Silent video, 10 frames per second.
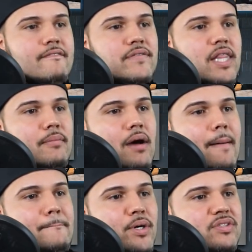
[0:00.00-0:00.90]
Flame
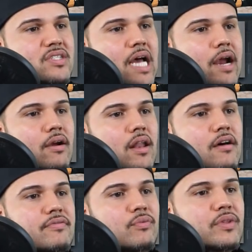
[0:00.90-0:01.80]
on, burn desire,
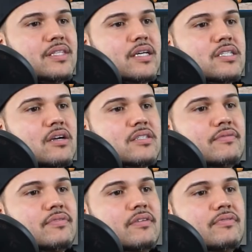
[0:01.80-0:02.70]
love with tongues
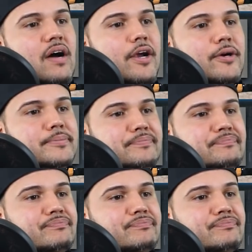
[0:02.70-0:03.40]
of fire.